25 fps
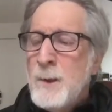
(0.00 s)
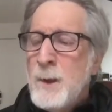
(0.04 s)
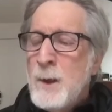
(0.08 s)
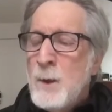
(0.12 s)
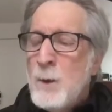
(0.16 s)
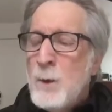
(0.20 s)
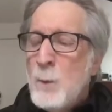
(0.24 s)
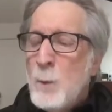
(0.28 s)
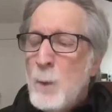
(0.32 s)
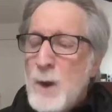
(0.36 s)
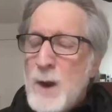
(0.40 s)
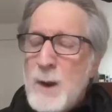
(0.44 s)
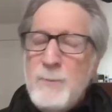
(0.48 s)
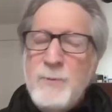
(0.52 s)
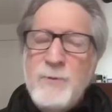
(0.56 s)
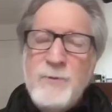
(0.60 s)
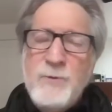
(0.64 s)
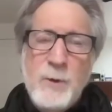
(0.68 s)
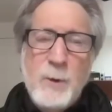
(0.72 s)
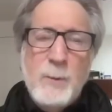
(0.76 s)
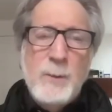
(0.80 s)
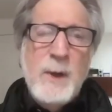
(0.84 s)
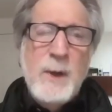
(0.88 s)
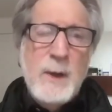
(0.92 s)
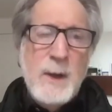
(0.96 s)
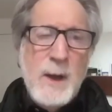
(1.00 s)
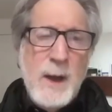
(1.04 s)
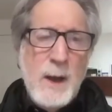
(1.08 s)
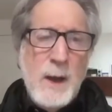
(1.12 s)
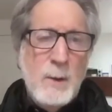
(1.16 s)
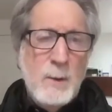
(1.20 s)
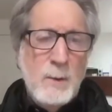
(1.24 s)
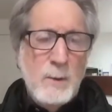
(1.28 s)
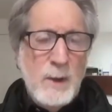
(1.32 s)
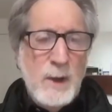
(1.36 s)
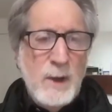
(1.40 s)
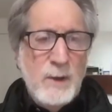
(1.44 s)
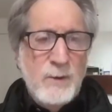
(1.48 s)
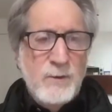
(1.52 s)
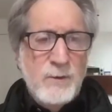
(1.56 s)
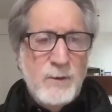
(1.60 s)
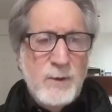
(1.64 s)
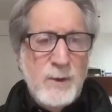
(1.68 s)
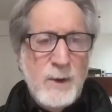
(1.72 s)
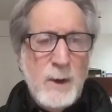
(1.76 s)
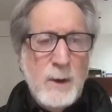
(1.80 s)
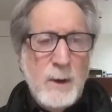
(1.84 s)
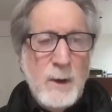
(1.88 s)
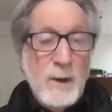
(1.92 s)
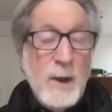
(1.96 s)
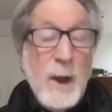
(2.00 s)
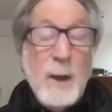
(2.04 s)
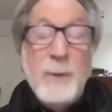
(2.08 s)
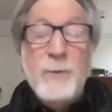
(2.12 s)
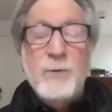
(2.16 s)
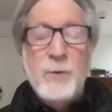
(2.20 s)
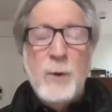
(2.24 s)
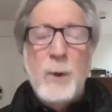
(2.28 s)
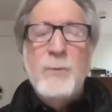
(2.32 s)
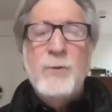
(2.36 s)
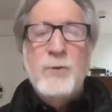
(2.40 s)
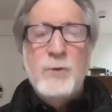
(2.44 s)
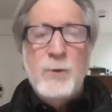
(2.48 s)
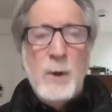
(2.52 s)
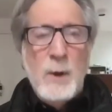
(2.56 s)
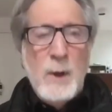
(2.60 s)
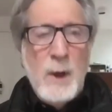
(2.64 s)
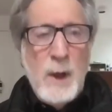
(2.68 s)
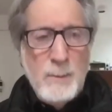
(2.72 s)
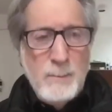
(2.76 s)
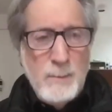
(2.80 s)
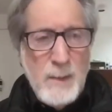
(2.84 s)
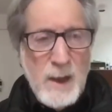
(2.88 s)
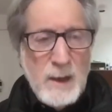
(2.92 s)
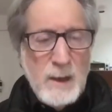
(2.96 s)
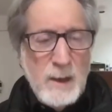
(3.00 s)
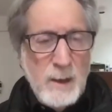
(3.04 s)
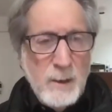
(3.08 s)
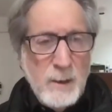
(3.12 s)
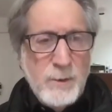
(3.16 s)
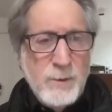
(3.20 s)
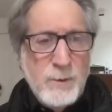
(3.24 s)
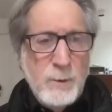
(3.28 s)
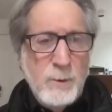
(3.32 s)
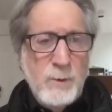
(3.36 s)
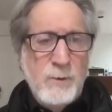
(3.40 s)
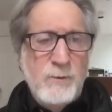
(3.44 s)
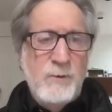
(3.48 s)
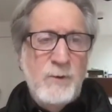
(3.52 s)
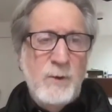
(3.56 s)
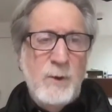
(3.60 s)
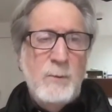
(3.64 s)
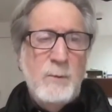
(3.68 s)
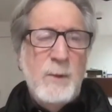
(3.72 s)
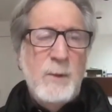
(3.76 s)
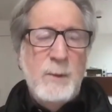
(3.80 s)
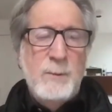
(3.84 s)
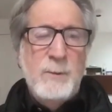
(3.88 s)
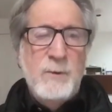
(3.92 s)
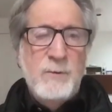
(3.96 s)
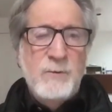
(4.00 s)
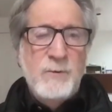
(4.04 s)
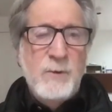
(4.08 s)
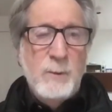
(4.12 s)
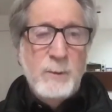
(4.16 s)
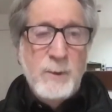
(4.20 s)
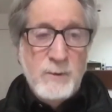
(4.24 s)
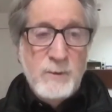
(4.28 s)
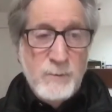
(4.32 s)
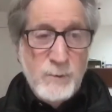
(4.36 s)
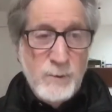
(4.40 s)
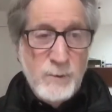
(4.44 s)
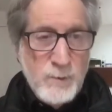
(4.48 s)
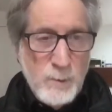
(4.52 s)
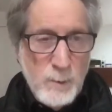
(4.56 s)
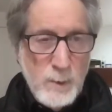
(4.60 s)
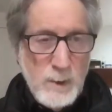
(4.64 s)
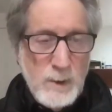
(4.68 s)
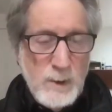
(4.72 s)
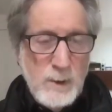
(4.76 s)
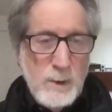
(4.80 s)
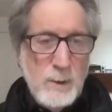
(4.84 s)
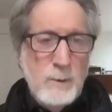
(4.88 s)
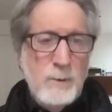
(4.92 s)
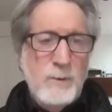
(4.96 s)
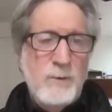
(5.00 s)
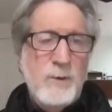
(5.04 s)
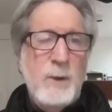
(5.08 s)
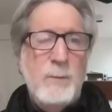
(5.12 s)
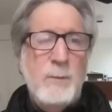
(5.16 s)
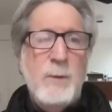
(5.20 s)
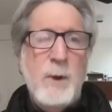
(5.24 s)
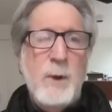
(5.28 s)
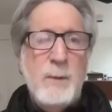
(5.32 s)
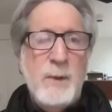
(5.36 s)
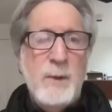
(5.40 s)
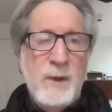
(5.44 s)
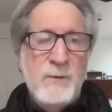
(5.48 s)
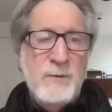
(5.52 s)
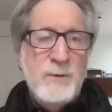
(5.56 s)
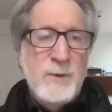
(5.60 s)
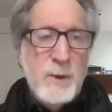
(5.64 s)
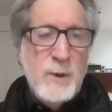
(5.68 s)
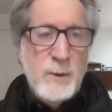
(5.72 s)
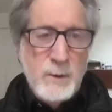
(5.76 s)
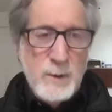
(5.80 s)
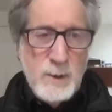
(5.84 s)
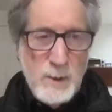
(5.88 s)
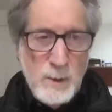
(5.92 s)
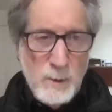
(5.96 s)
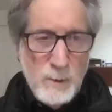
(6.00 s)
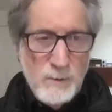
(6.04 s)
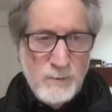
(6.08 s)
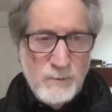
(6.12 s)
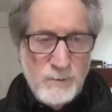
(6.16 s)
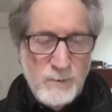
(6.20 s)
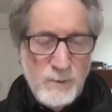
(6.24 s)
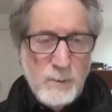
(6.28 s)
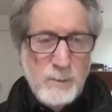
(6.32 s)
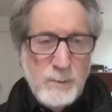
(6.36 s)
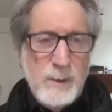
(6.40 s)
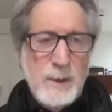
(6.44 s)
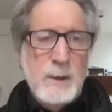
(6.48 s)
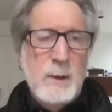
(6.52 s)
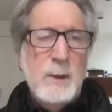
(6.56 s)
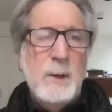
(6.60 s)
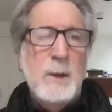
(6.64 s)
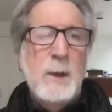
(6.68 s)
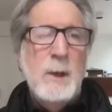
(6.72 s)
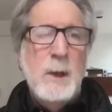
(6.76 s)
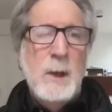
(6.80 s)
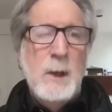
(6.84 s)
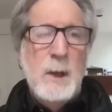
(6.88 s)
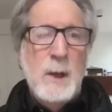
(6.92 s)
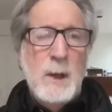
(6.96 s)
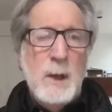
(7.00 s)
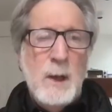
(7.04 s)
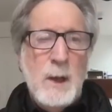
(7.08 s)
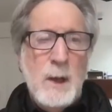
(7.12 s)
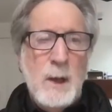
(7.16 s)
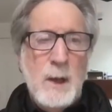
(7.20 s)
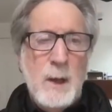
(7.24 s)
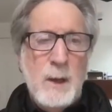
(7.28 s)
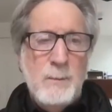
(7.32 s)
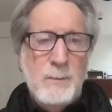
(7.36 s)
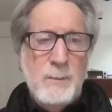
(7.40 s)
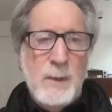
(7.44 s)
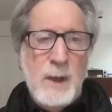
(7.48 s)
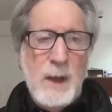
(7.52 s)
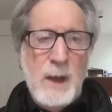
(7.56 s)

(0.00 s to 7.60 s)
what I'm filming now is so I'm making a third film. I've been filming for 3 years. I probably have another year of filming. There